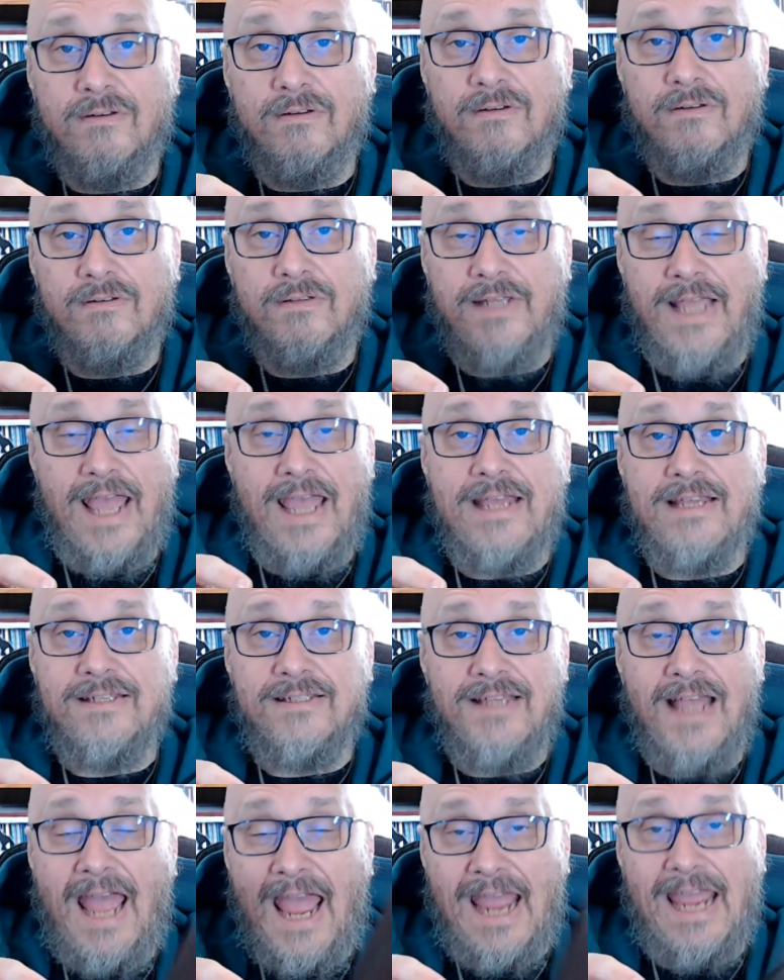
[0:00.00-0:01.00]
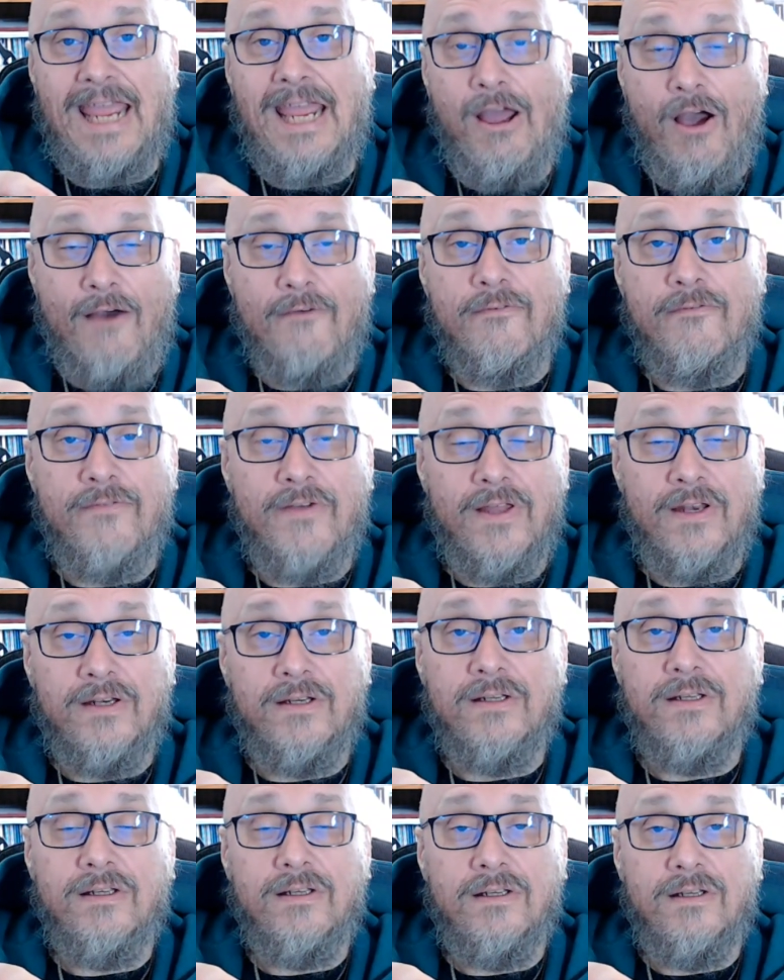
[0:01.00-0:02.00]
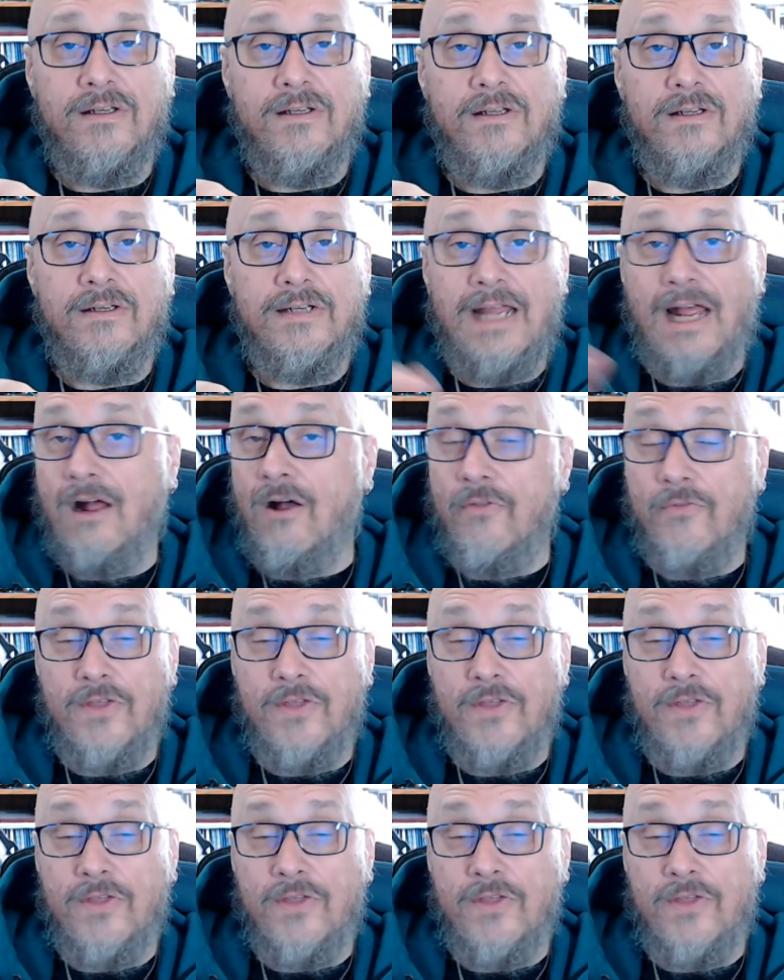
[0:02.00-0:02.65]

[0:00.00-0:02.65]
case hanging off of it. Now,